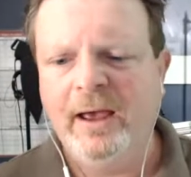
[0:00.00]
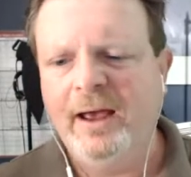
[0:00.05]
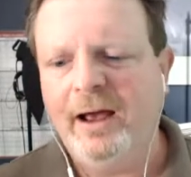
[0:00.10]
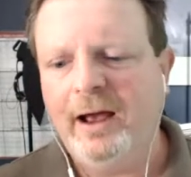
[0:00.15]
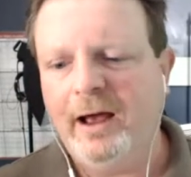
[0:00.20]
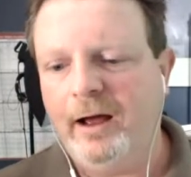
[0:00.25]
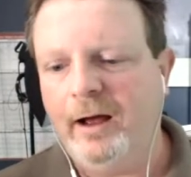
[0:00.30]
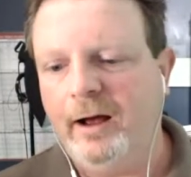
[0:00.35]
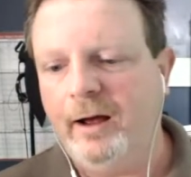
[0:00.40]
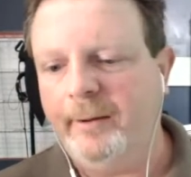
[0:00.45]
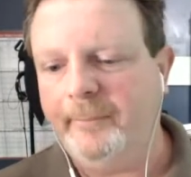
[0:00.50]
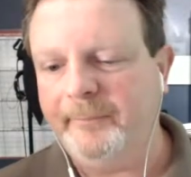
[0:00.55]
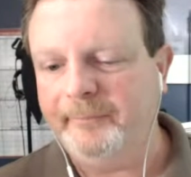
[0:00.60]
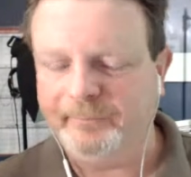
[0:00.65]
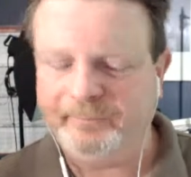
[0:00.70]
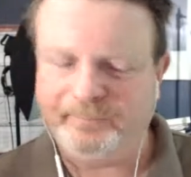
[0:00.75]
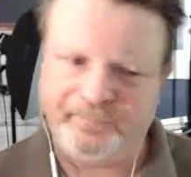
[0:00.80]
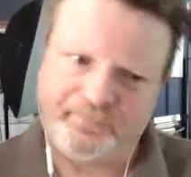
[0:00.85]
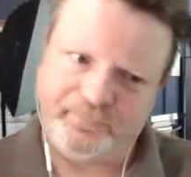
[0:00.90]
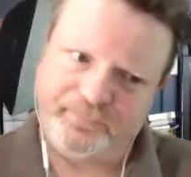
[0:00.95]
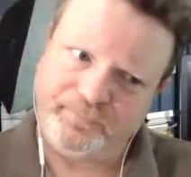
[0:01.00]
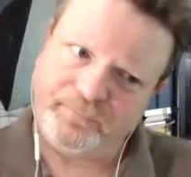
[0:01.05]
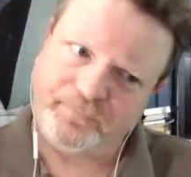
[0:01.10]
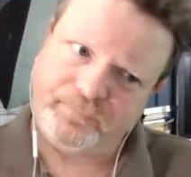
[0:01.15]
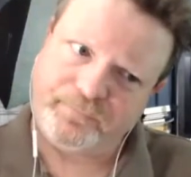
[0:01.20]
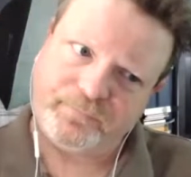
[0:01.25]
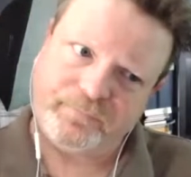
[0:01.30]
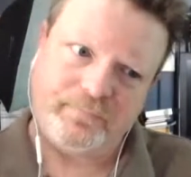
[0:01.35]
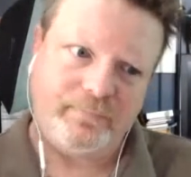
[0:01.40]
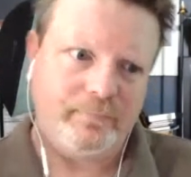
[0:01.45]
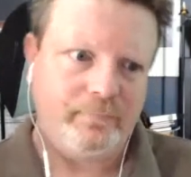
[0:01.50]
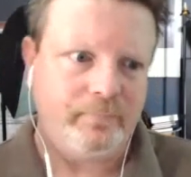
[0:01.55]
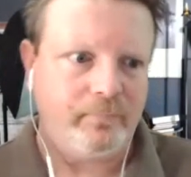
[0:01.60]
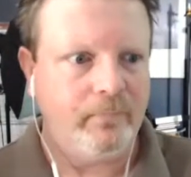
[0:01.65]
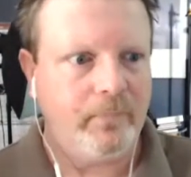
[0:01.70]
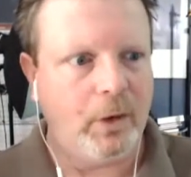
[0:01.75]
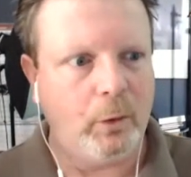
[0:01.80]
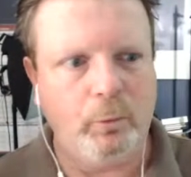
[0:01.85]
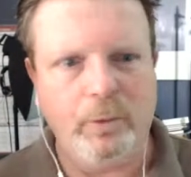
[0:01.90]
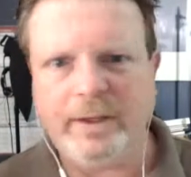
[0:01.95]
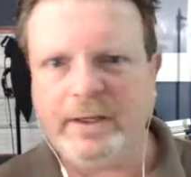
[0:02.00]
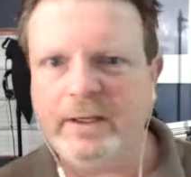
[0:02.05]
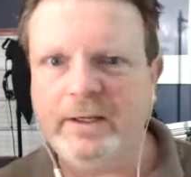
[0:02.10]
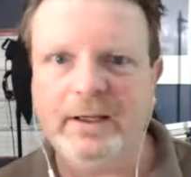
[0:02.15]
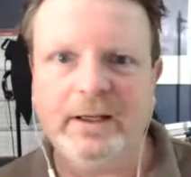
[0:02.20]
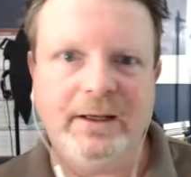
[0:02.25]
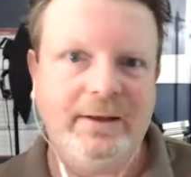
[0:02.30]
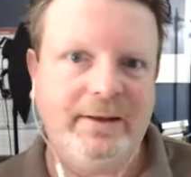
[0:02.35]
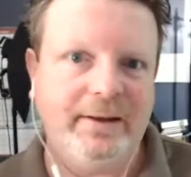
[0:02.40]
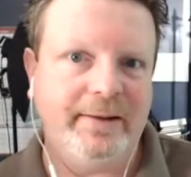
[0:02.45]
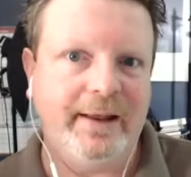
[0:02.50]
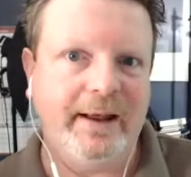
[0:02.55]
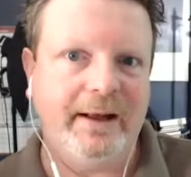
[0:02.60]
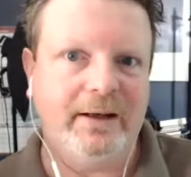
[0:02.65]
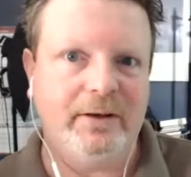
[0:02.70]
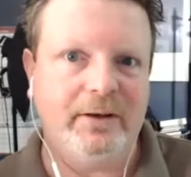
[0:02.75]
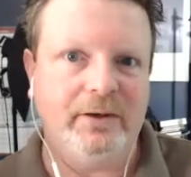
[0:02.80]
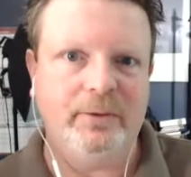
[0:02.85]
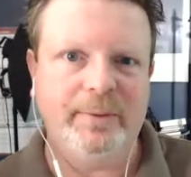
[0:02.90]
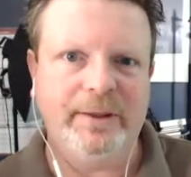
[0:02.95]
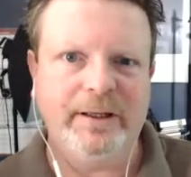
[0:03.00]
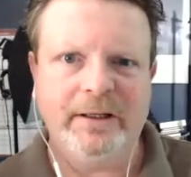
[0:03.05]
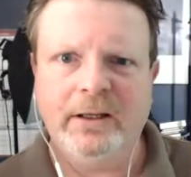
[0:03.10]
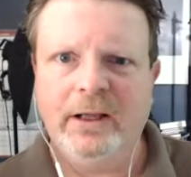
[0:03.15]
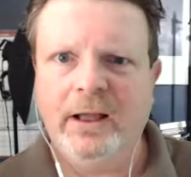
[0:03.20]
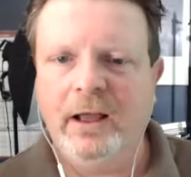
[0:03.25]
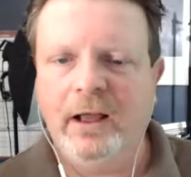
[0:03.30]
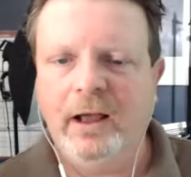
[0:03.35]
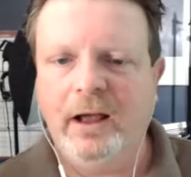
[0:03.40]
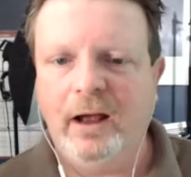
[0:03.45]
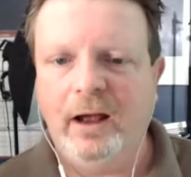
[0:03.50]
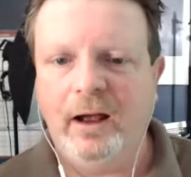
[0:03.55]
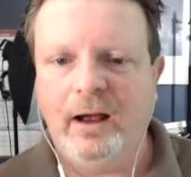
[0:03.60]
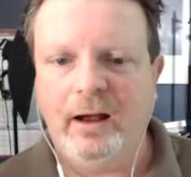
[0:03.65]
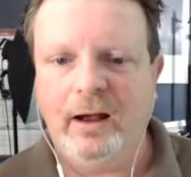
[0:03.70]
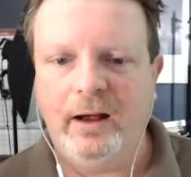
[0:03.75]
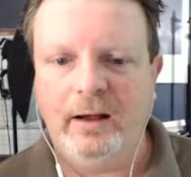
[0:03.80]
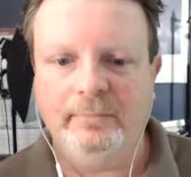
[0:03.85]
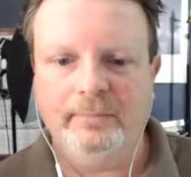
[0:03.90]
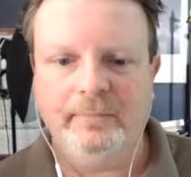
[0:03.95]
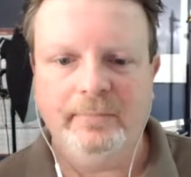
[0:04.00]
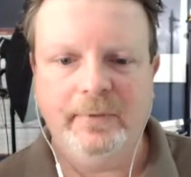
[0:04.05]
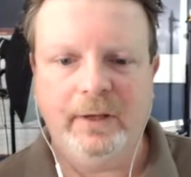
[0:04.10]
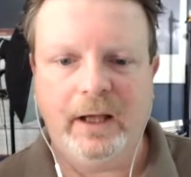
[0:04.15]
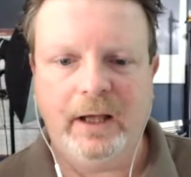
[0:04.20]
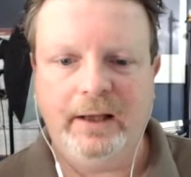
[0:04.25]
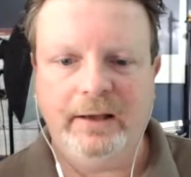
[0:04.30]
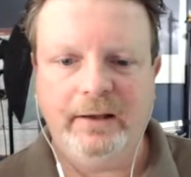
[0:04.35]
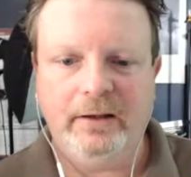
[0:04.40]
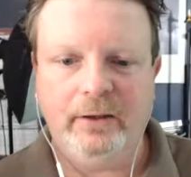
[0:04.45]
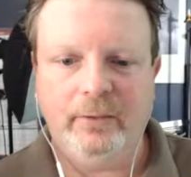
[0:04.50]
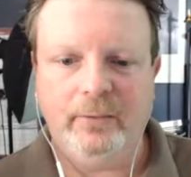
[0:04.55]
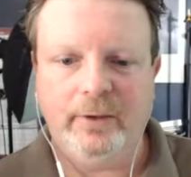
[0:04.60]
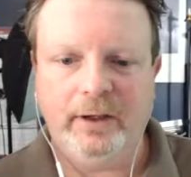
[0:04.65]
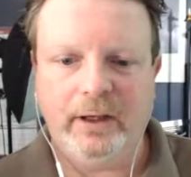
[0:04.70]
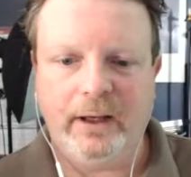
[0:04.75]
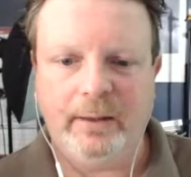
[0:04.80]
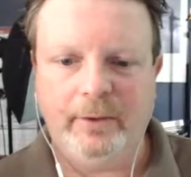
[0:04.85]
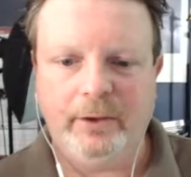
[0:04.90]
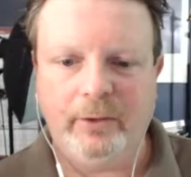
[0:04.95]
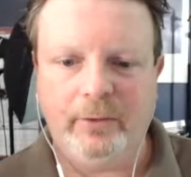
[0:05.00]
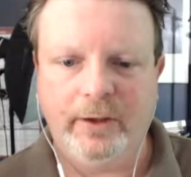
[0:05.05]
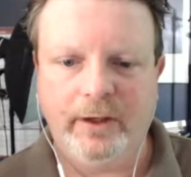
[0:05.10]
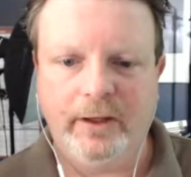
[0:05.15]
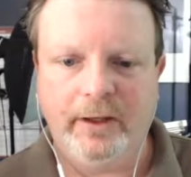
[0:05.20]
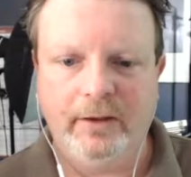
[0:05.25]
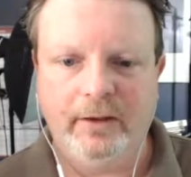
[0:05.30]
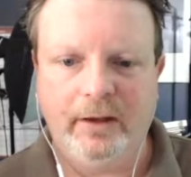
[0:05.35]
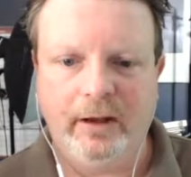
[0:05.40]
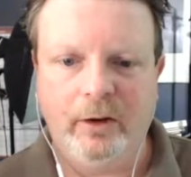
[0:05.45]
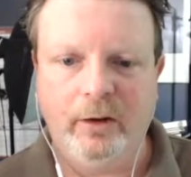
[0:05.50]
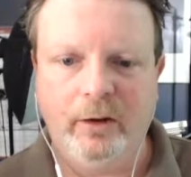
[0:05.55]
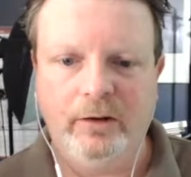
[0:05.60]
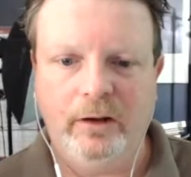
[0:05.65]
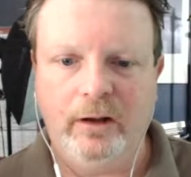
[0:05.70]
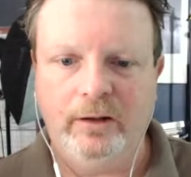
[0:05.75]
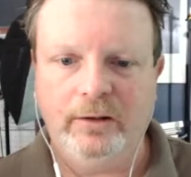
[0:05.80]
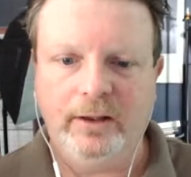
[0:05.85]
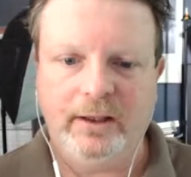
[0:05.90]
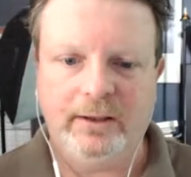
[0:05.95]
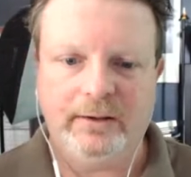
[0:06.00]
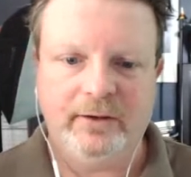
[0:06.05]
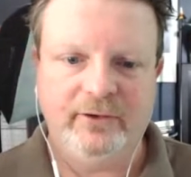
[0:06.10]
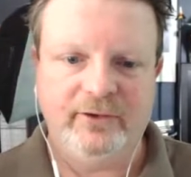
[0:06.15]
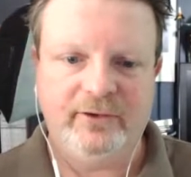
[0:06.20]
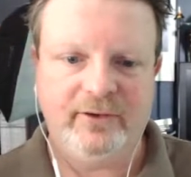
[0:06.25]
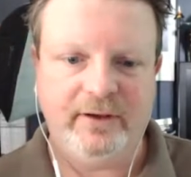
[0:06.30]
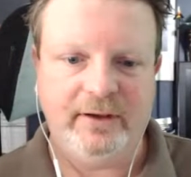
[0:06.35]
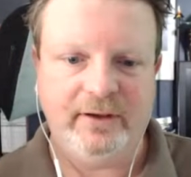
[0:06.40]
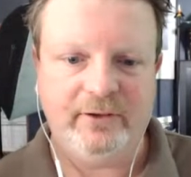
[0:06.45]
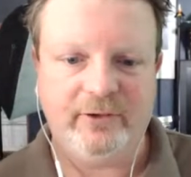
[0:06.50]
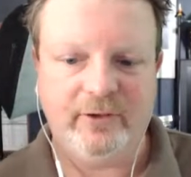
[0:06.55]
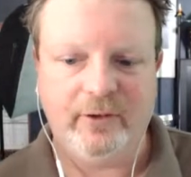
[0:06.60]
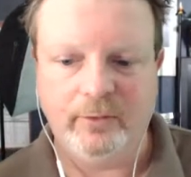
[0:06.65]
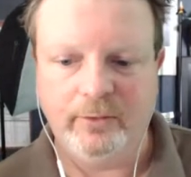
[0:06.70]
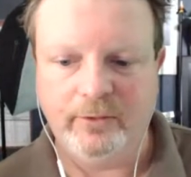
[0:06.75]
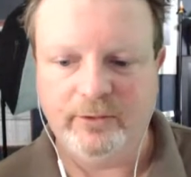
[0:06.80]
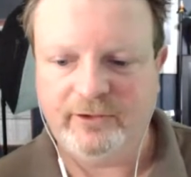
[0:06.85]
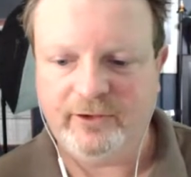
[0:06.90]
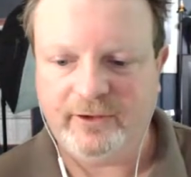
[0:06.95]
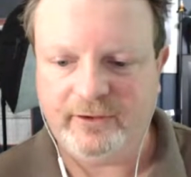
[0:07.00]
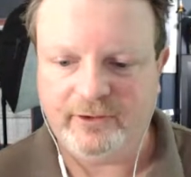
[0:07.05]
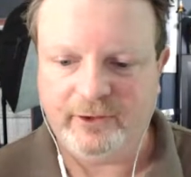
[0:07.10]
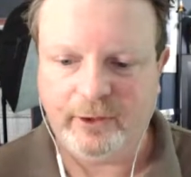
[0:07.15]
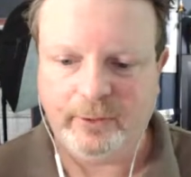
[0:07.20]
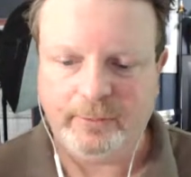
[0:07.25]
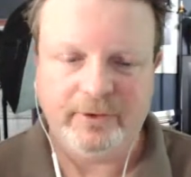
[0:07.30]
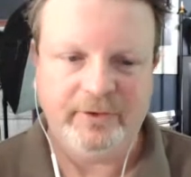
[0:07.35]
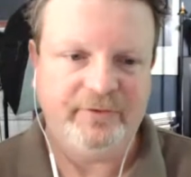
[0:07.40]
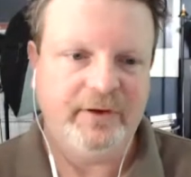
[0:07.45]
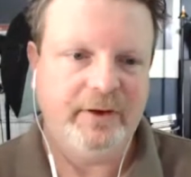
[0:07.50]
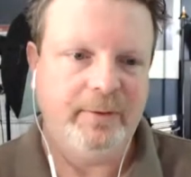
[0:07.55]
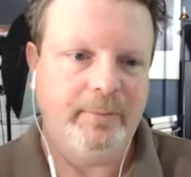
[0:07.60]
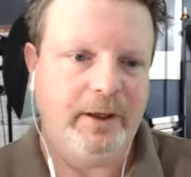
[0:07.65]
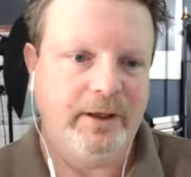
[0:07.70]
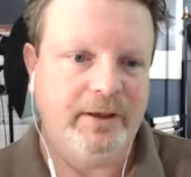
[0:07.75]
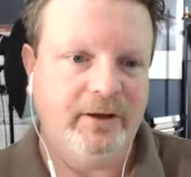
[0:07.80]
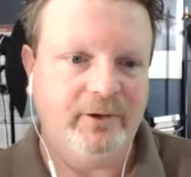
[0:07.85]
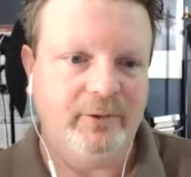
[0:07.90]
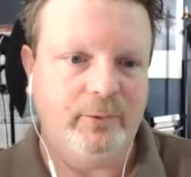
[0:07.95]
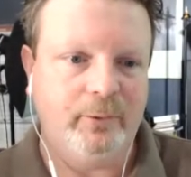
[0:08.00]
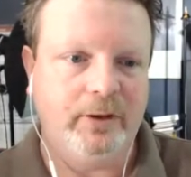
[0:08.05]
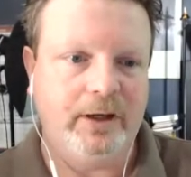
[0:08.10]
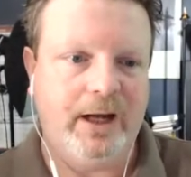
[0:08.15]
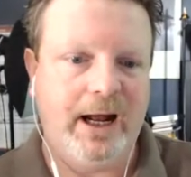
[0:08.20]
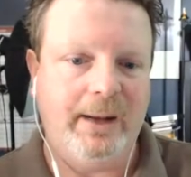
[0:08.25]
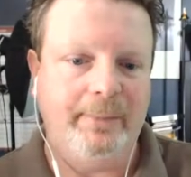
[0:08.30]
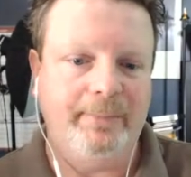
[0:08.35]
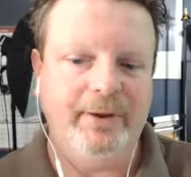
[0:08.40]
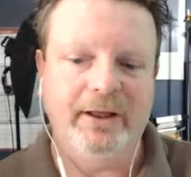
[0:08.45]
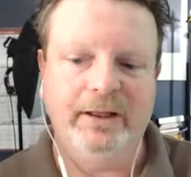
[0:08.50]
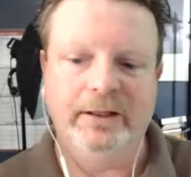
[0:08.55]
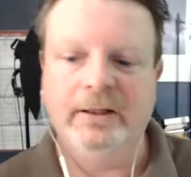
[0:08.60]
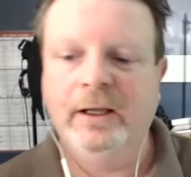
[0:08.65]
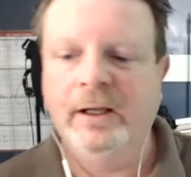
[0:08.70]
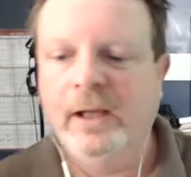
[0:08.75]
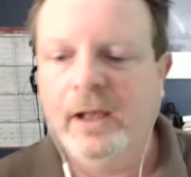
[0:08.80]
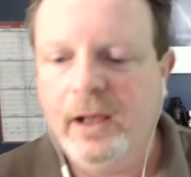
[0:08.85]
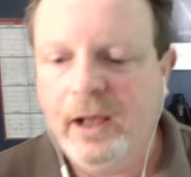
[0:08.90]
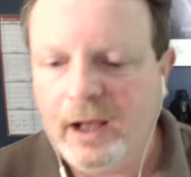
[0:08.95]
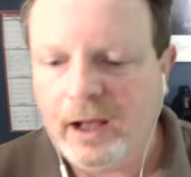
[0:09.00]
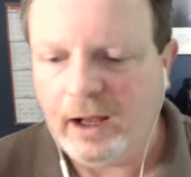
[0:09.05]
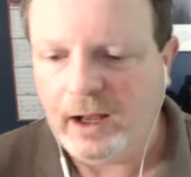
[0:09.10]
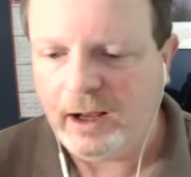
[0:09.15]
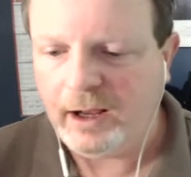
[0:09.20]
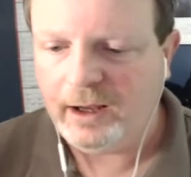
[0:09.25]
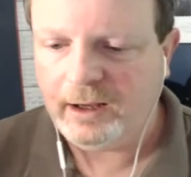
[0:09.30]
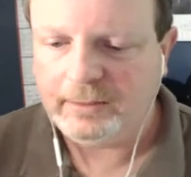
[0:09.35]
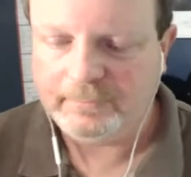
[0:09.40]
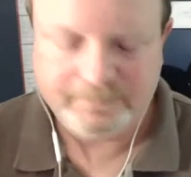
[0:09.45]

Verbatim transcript: um, we can get into that a little bit. Um, I, you know what? I'm gonna go ahead and uh, unlock the seat. So the seat's open if anybody does want to hop in. Uh,